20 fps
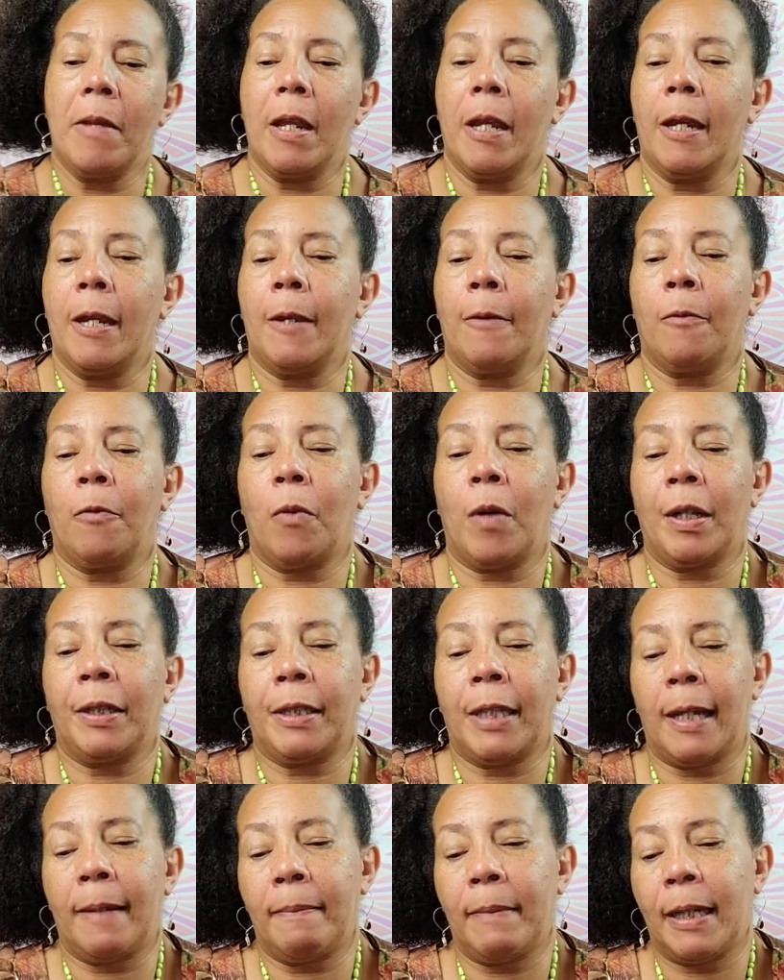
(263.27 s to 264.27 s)
And what
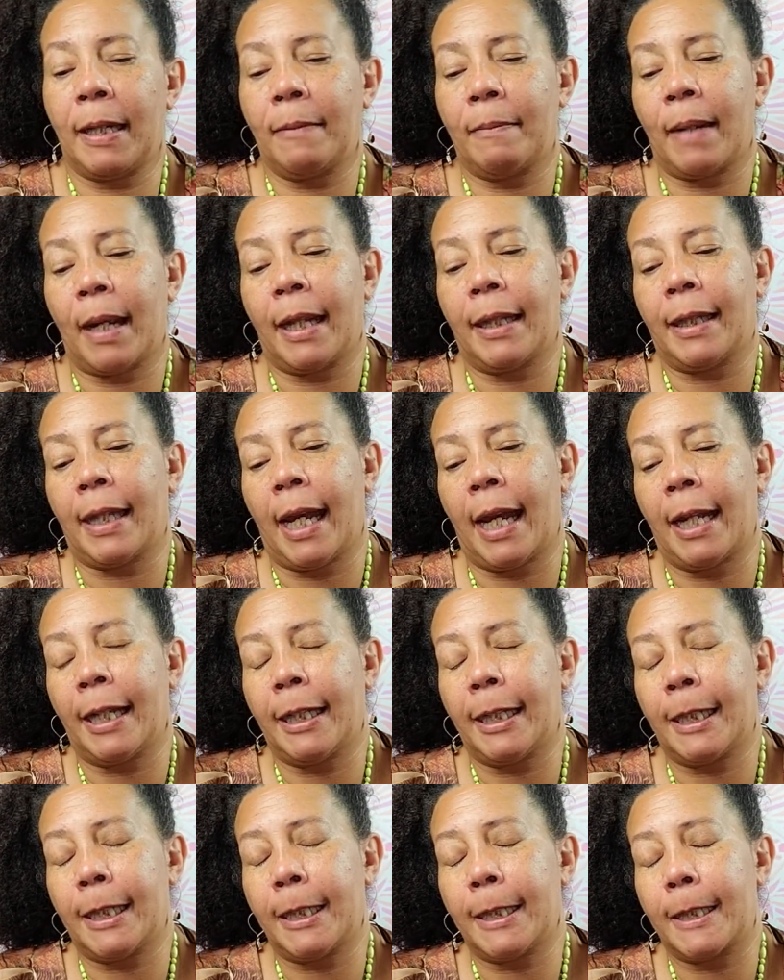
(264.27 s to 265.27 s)
they mean by that
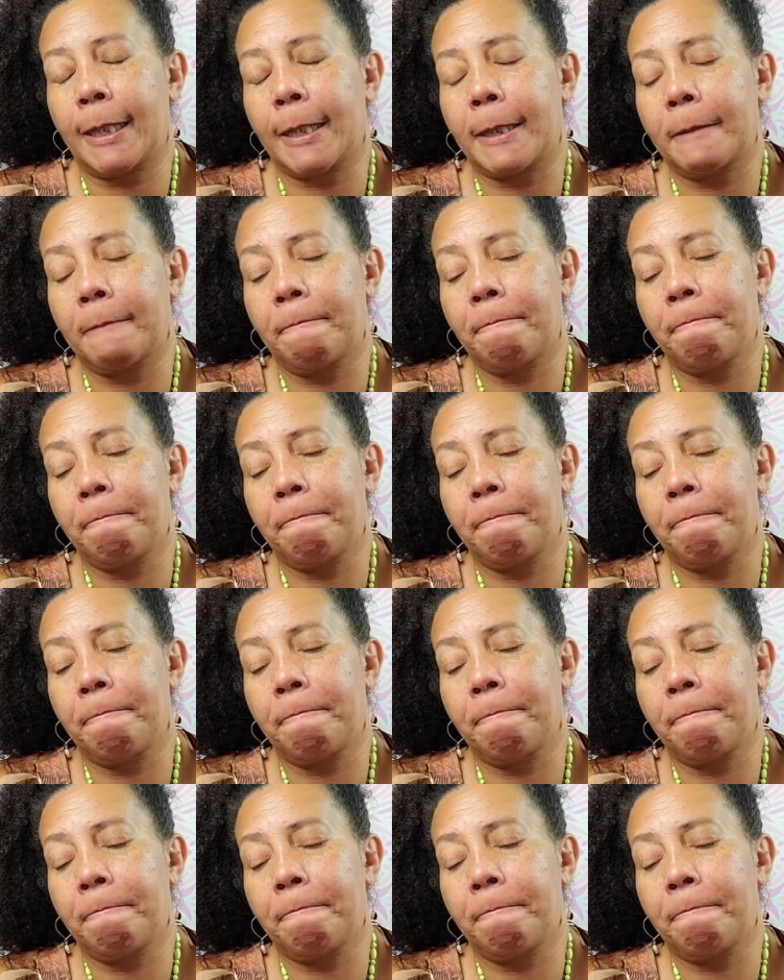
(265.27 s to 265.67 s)
is